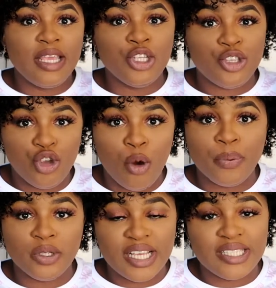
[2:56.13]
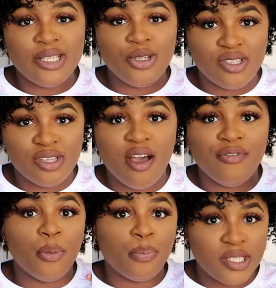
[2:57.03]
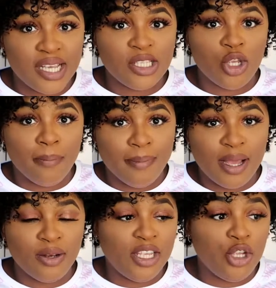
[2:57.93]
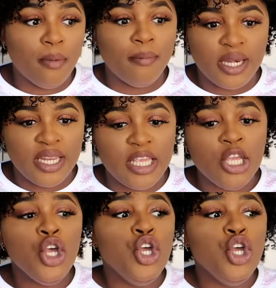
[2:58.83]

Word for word: It's, you're protecting yourself, you're protecting your mon your money.